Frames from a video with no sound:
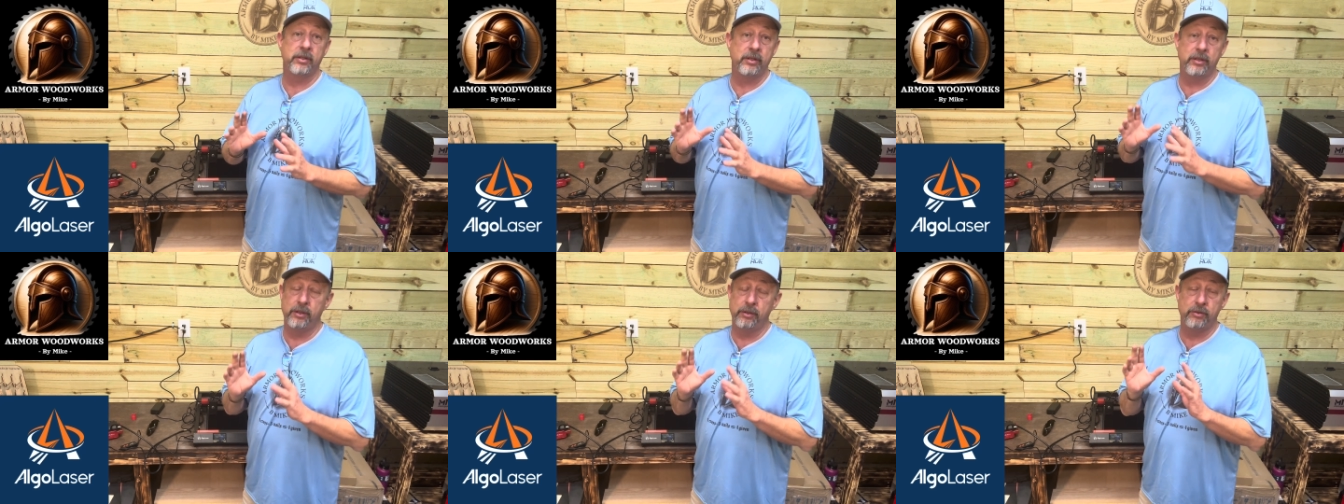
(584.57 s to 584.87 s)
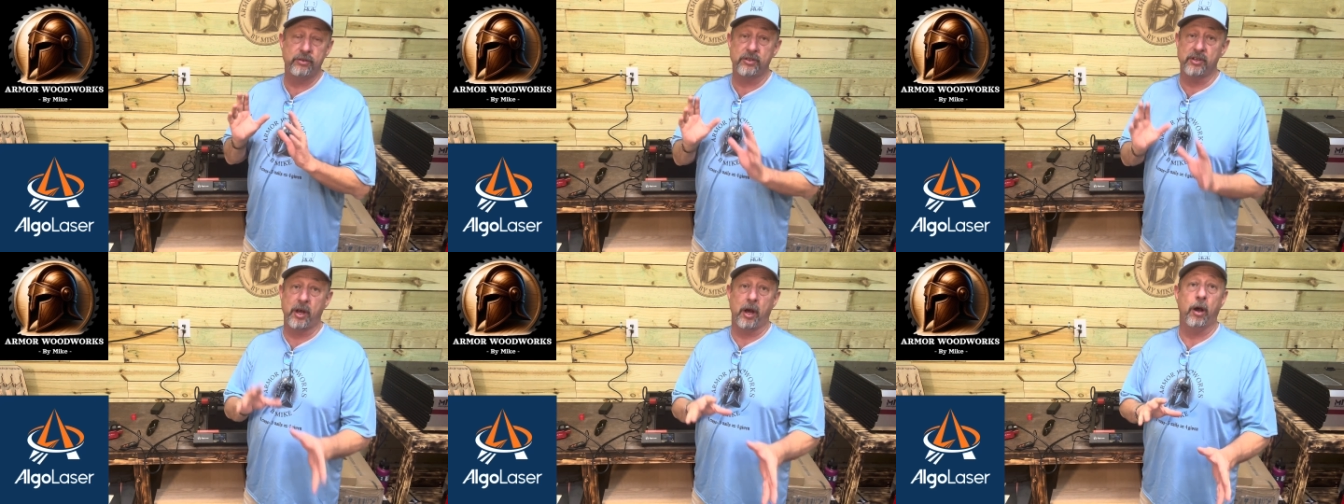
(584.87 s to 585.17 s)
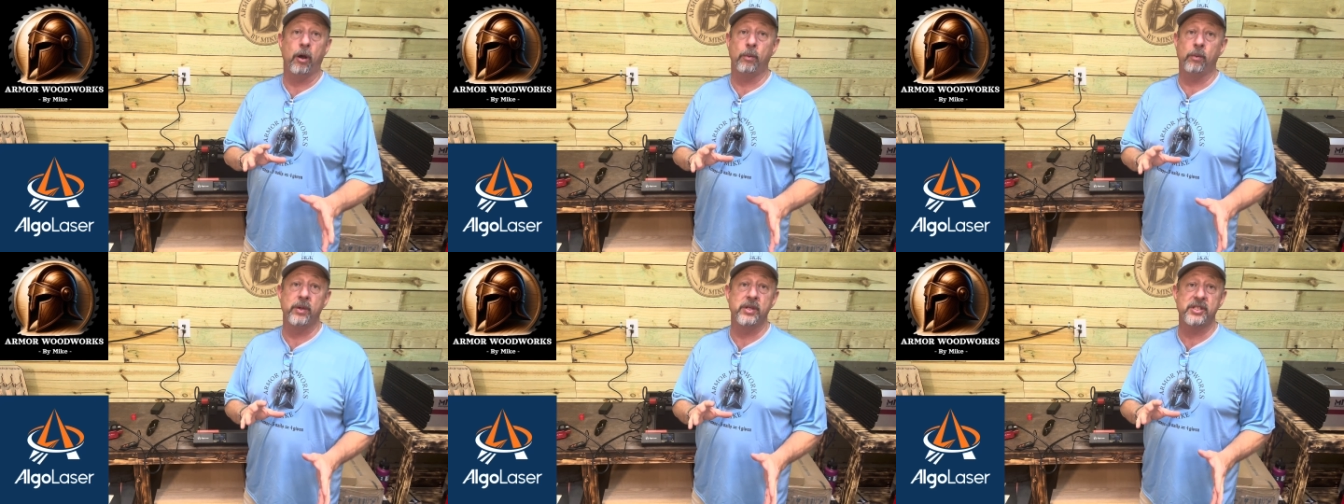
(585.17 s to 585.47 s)
you
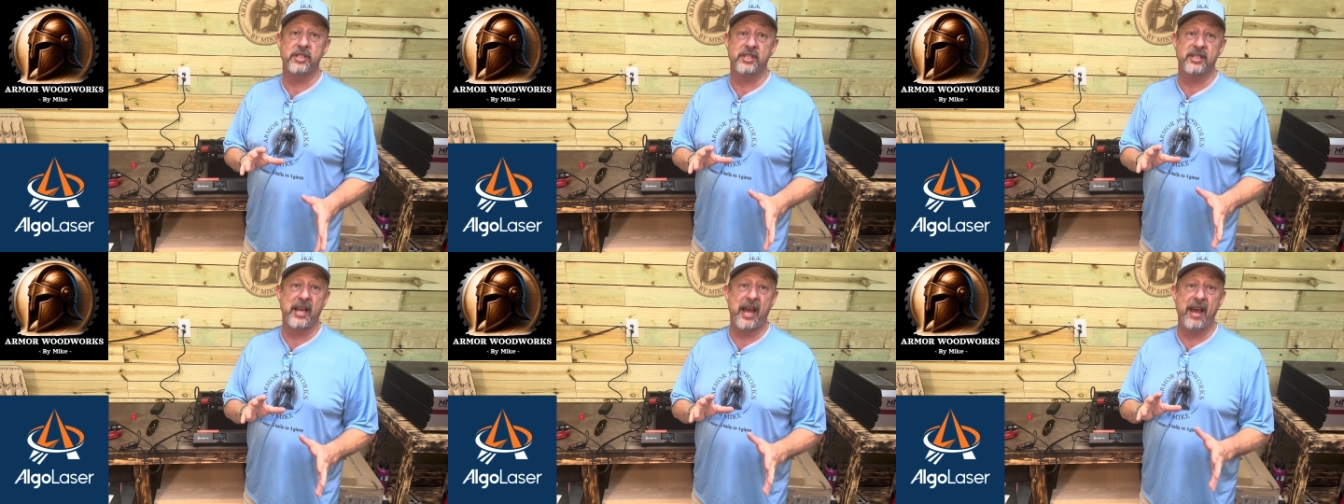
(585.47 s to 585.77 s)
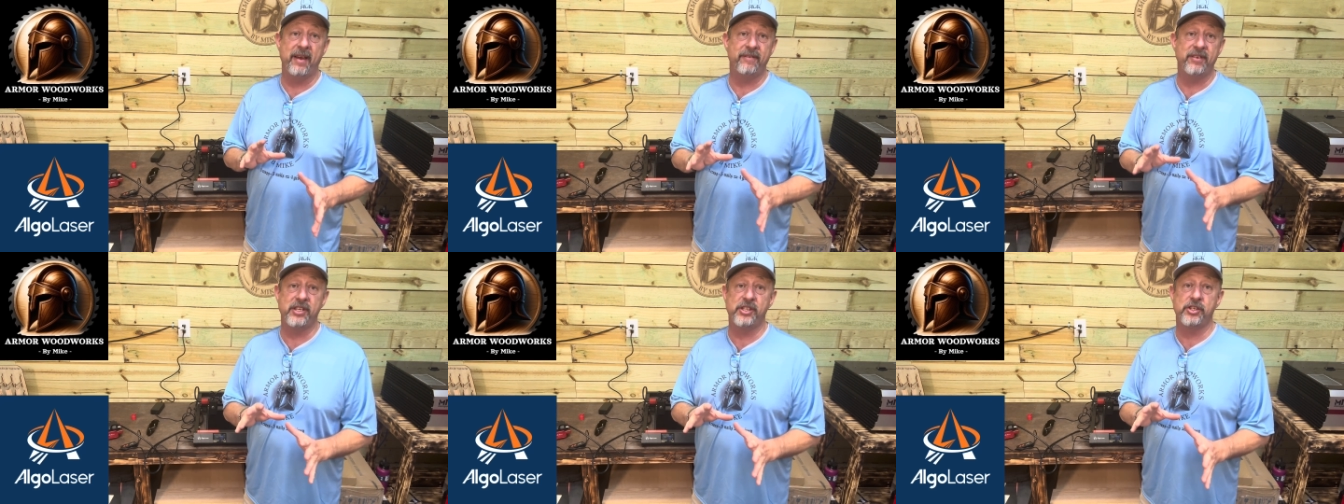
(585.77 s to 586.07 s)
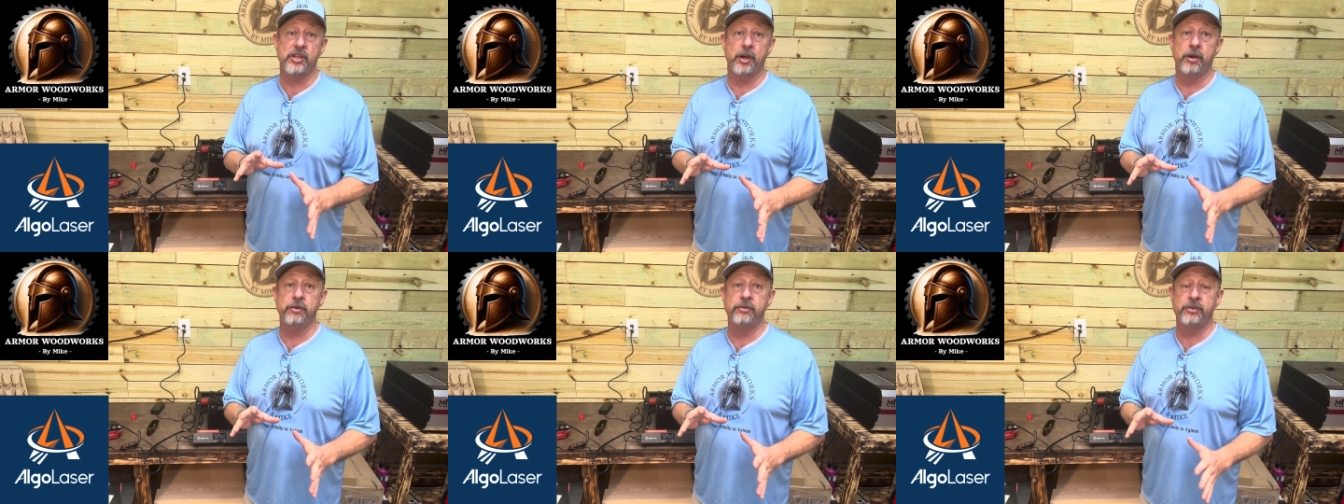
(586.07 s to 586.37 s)
saw what Savvy
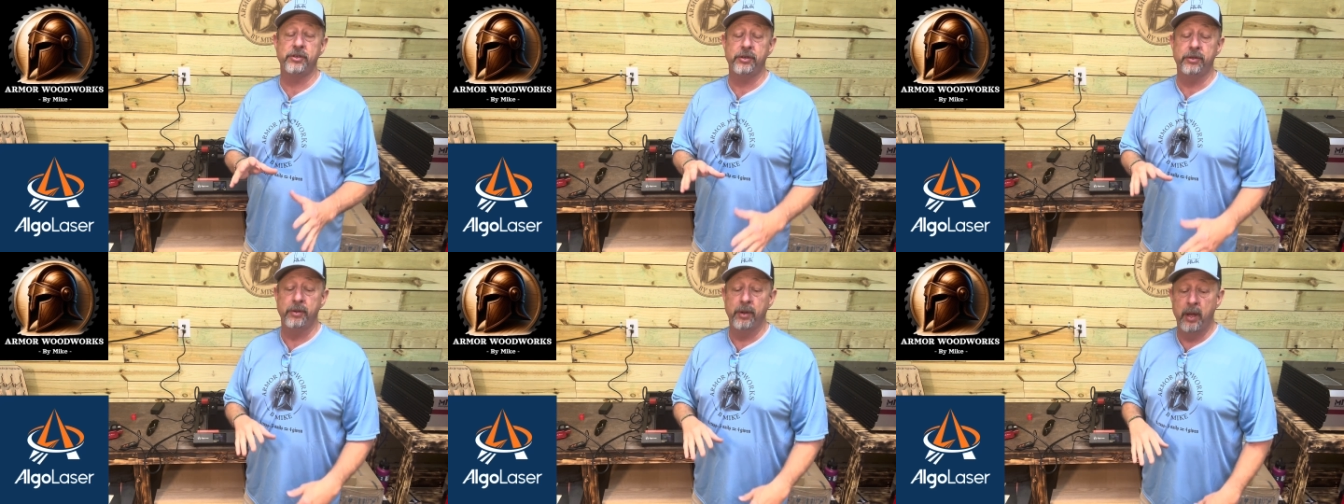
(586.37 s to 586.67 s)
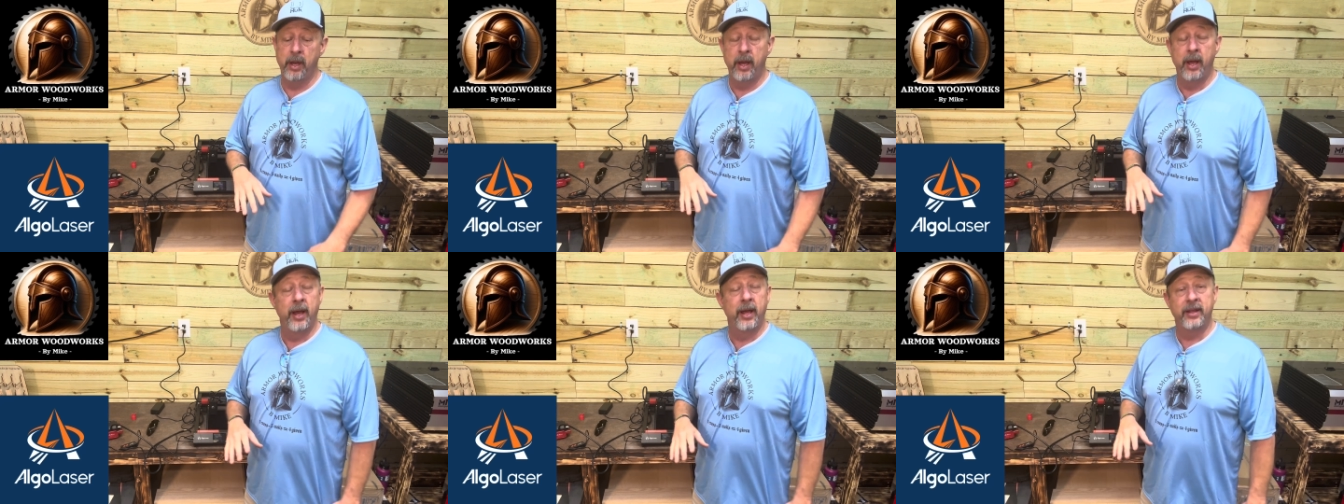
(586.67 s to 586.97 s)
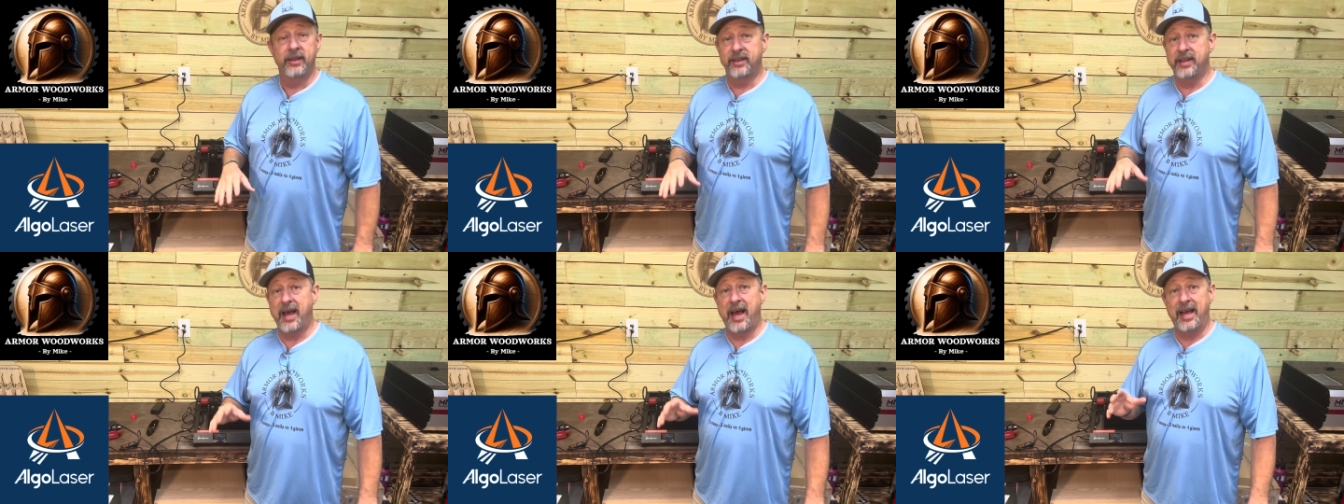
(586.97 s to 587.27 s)
showed you.
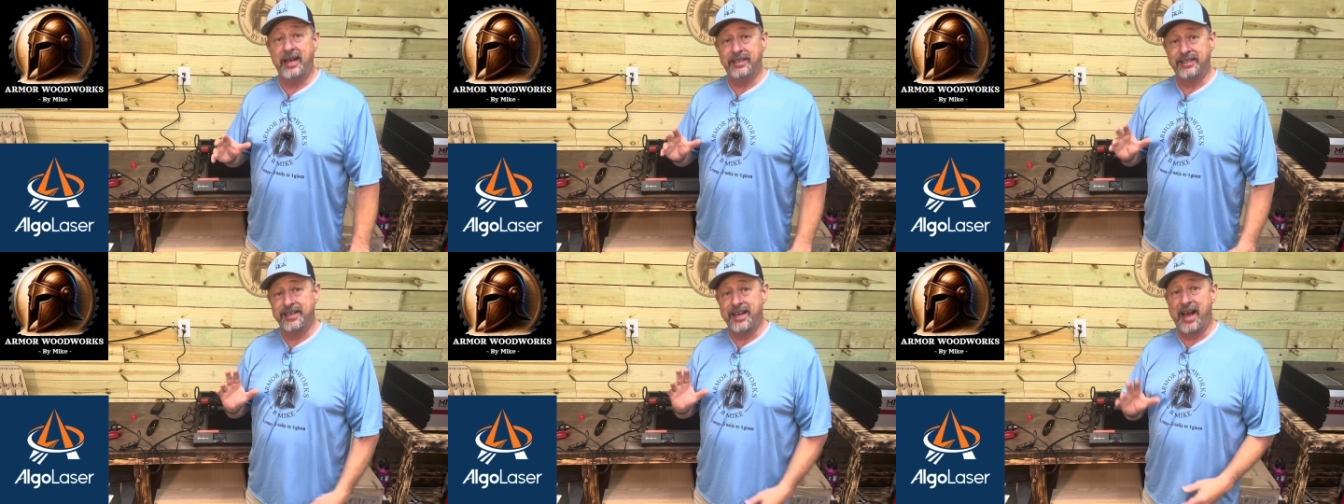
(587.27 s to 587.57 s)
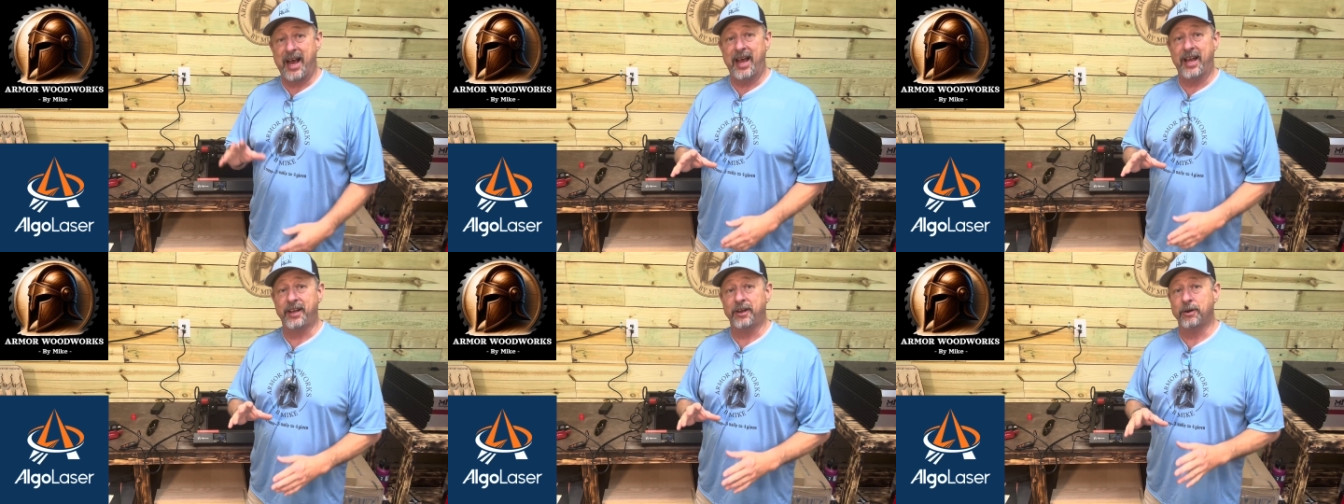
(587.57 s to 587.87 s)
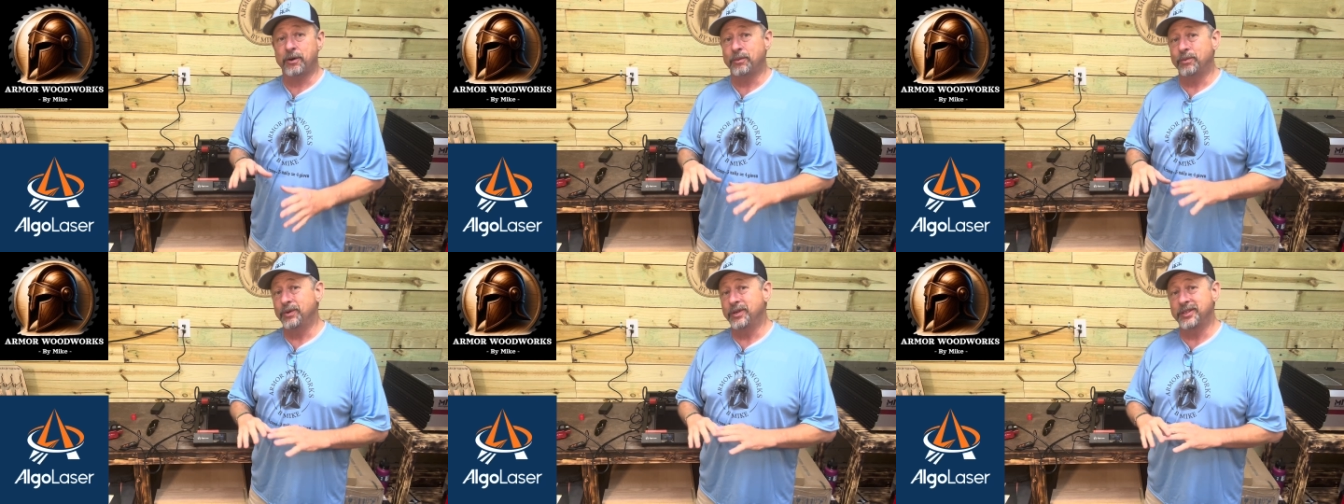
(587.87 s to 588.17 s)
That
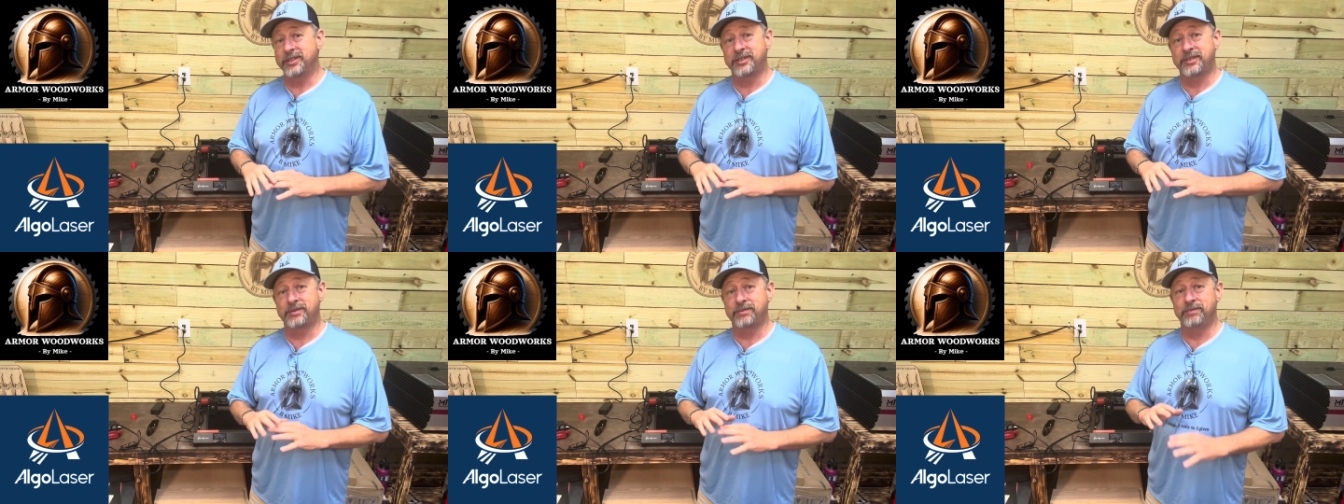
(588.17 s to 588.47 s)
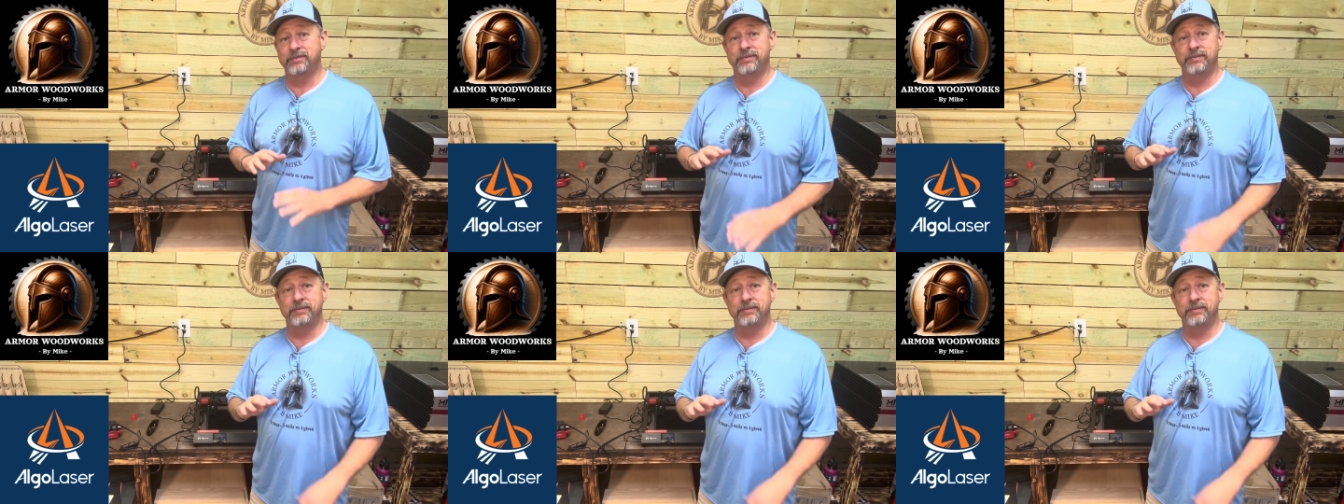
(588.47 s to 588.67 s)
tiger was